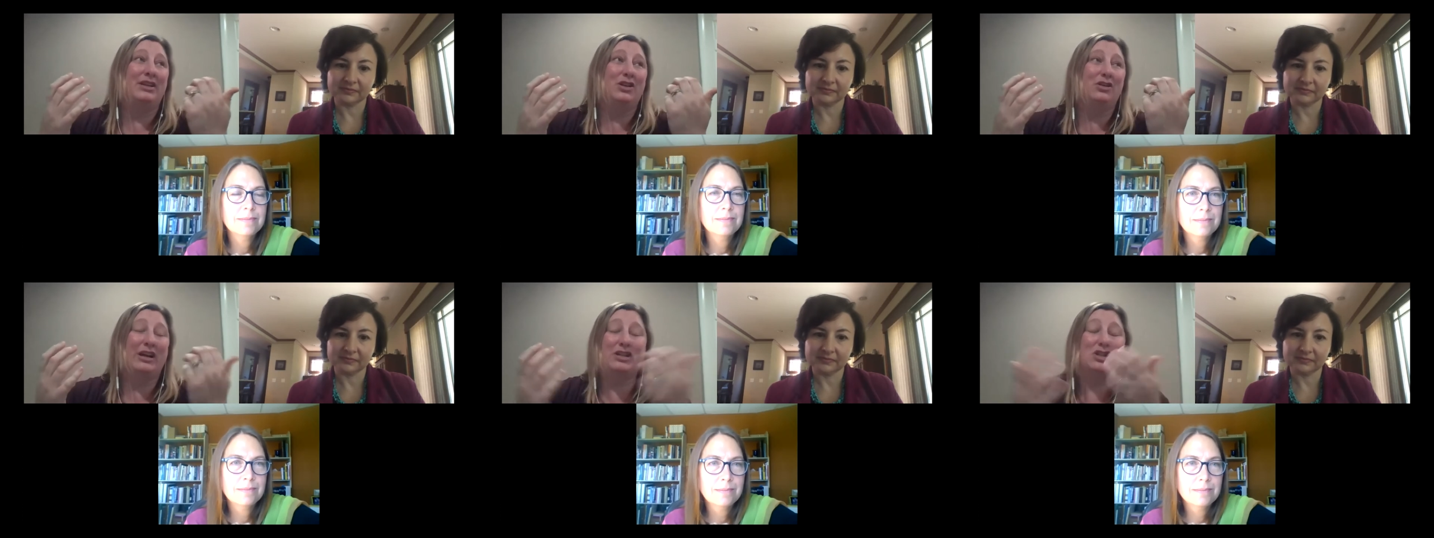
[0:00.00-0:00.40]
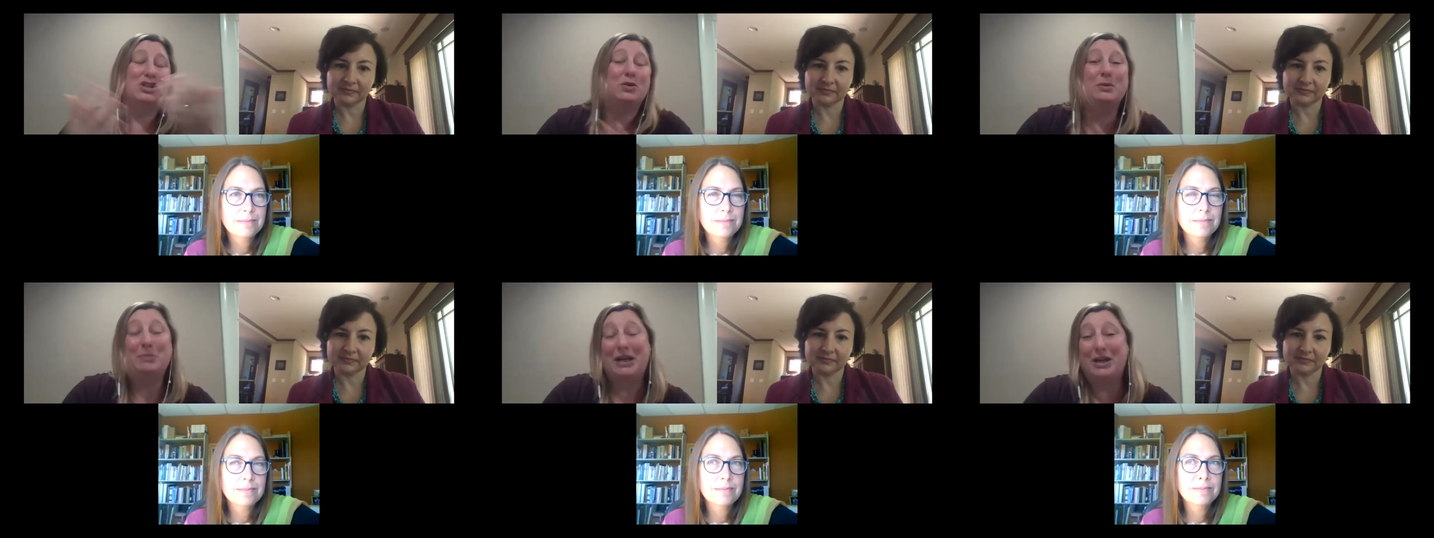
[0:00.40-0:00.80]
Speaker 1: you're actually
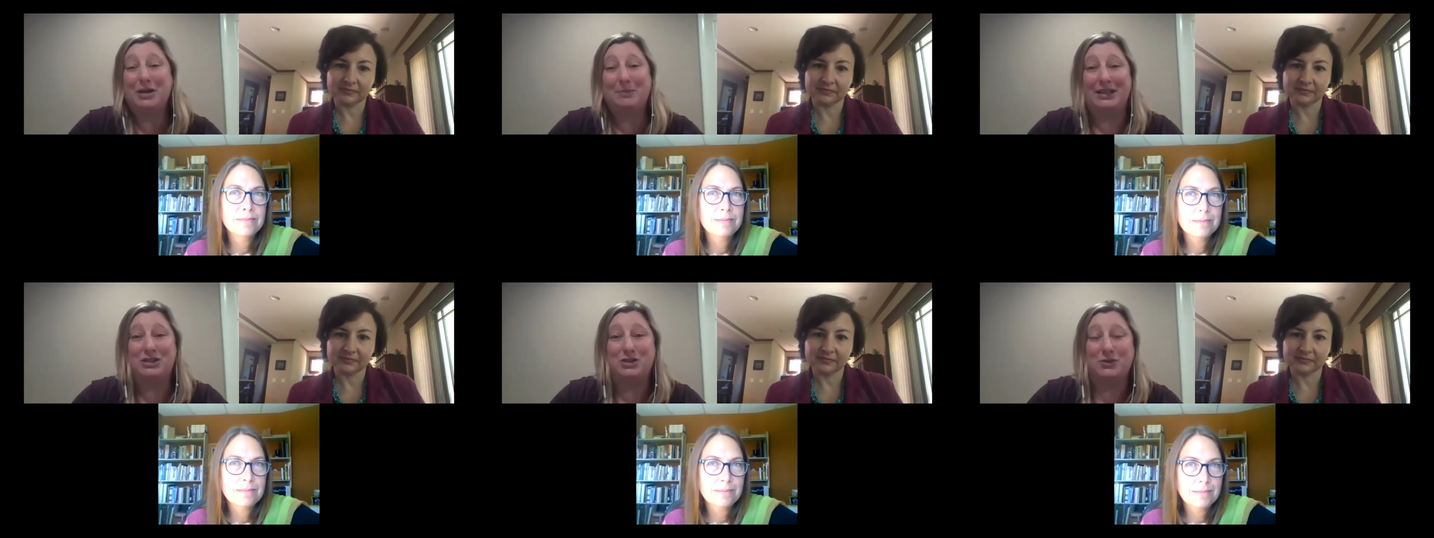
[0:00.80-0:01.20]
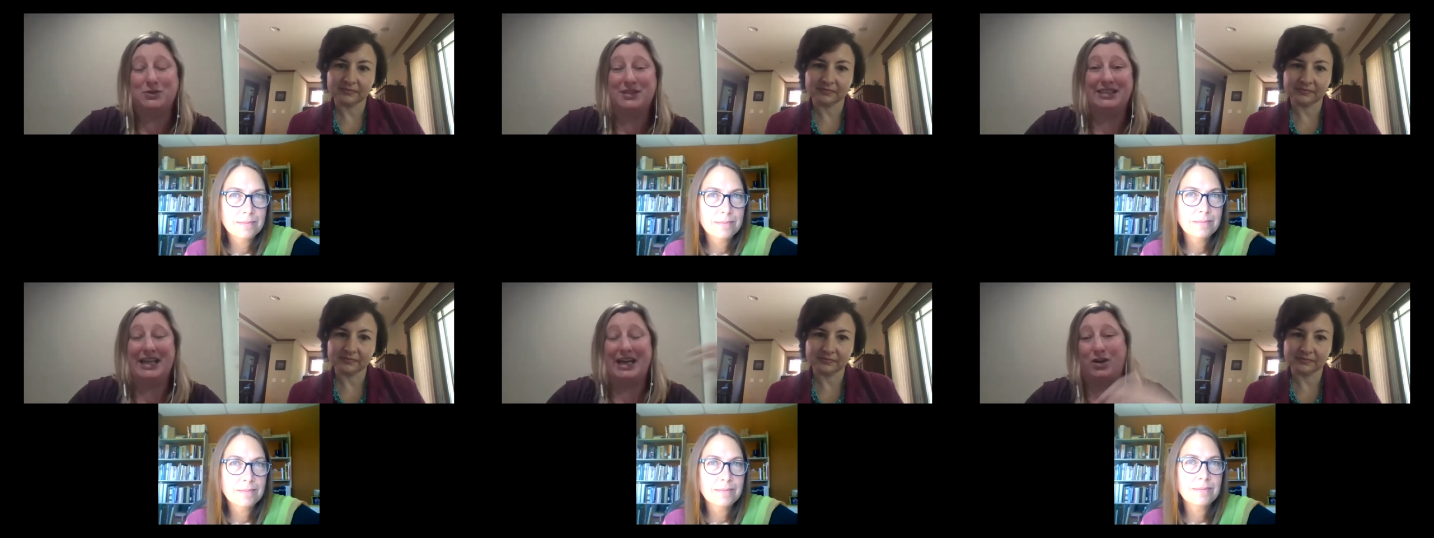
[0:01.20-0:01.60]
doing better by
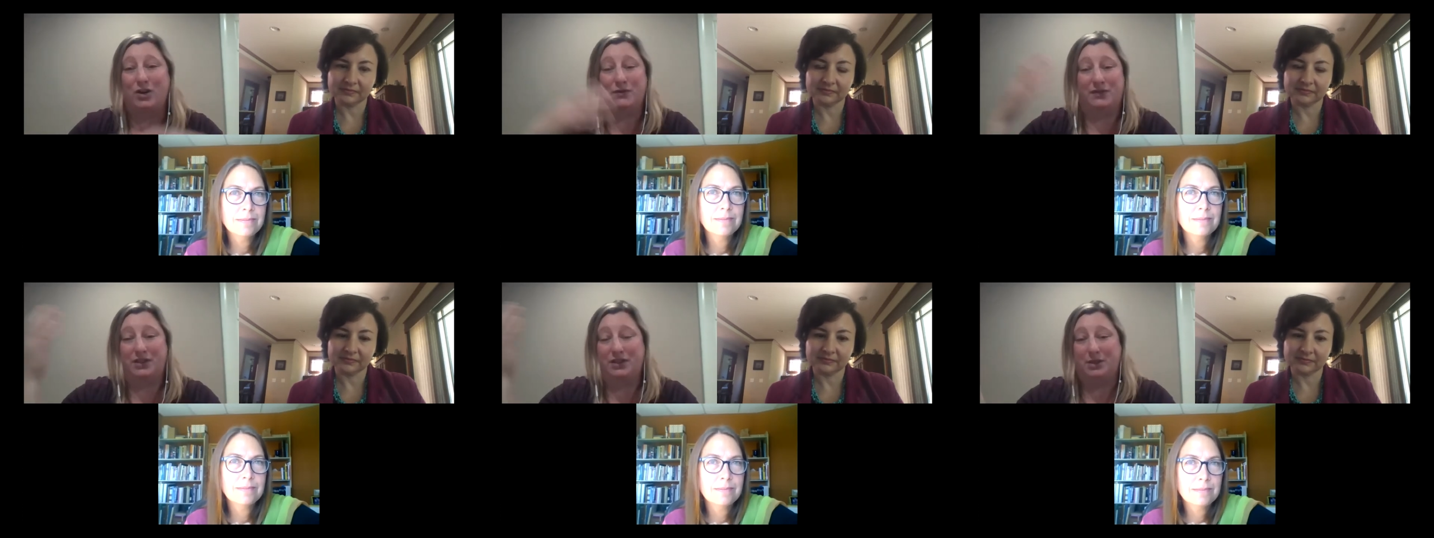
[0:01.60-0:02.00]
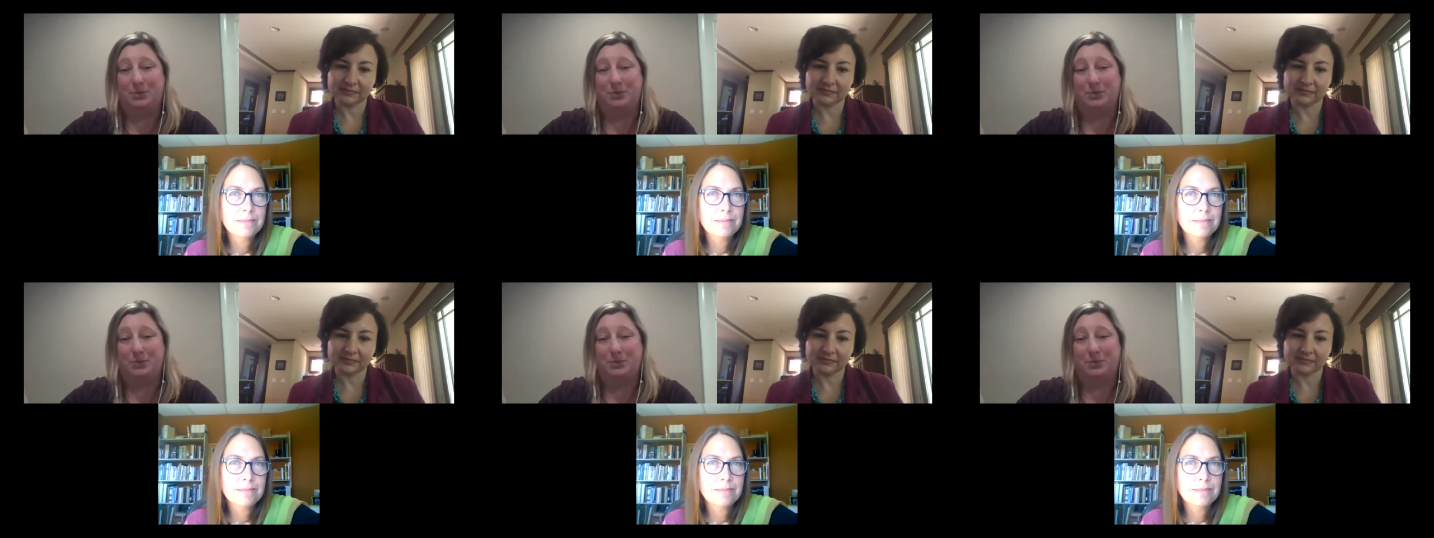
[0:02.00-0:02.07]
choosing that over a